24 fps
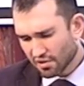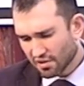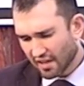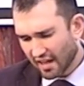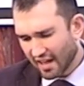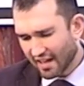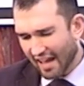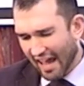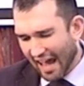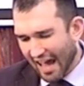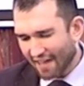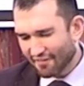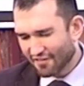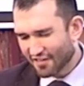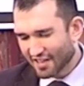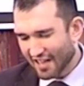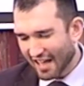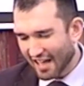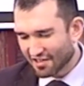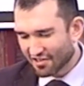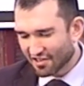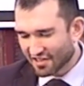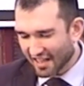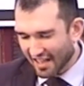and
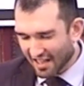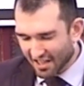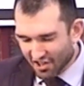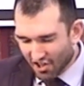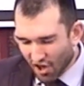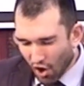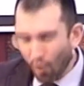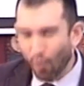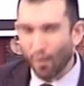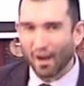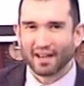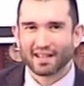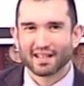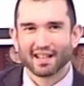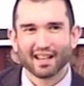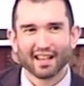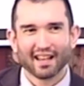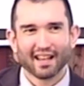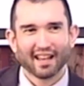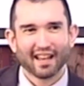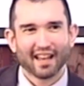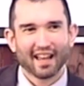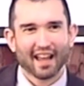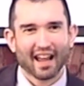advertisers, they know it,
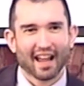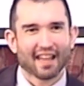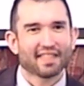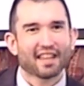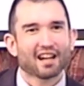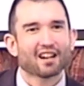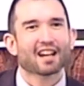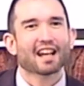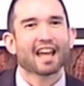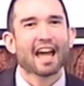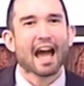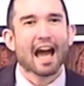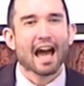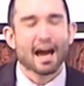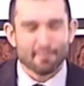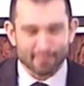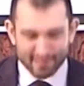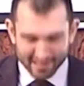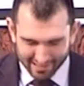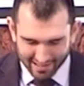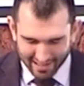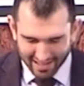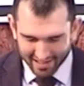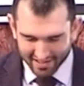and they're
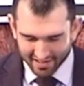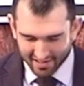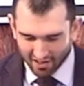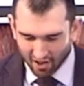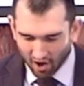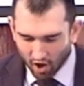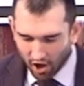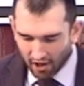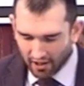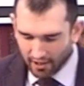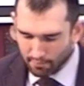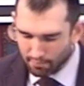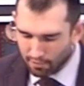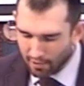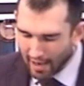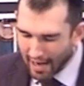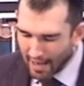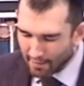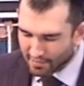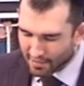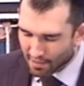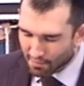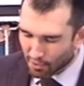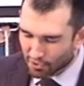capitalizing on it.
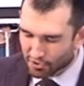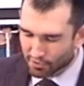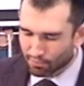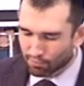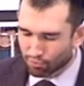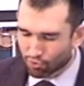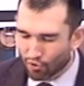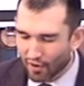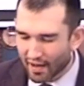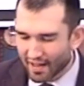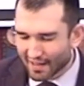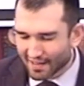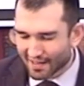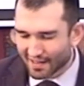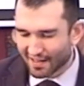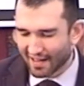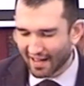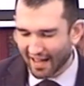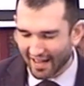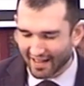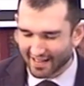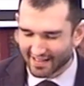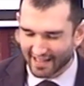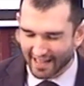Perhaps the most
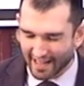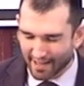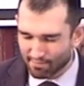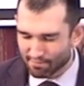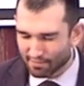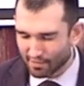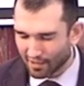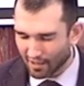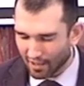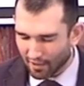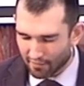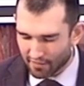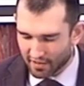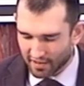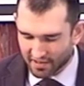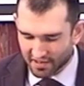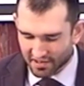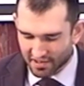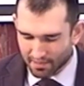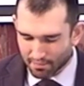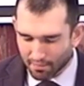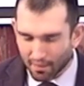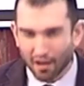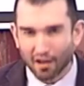brazen example of
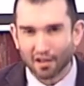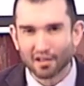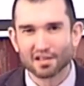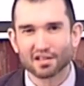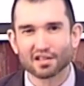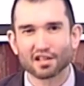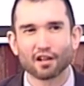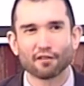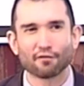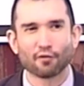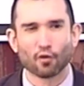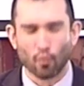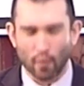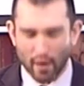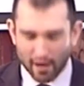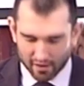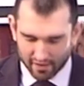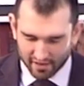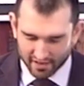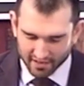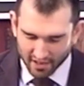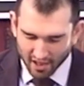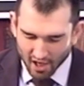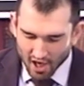this smug
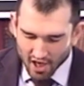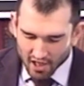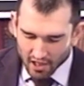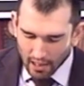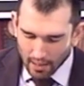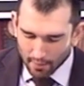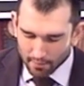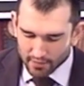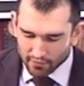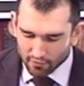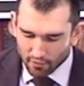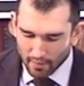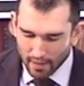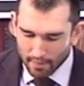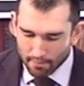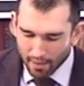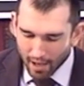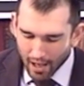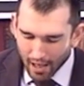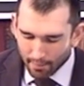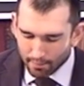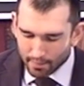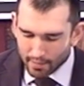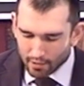self-awareness comes from a
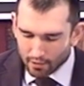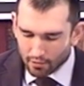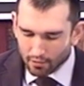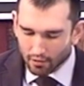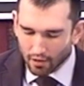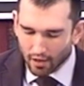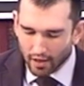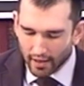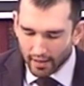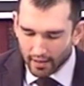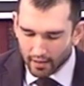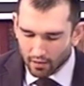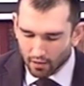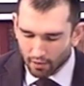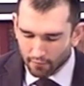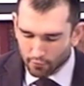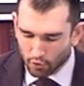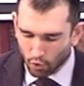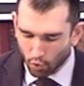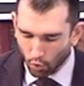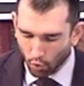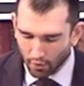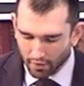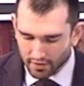popular line of
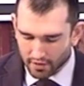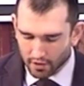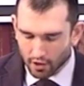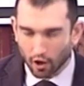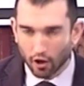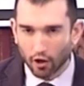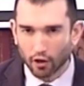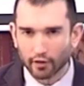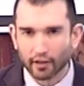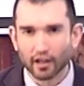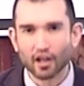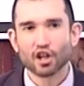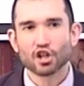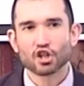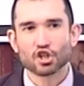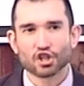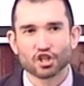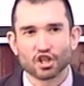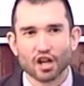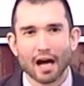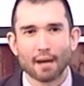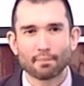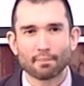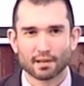toys called
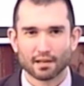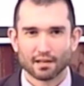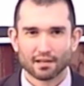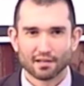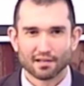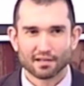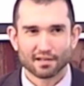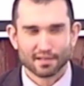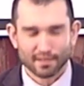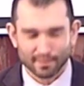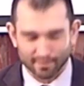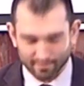Shopkins.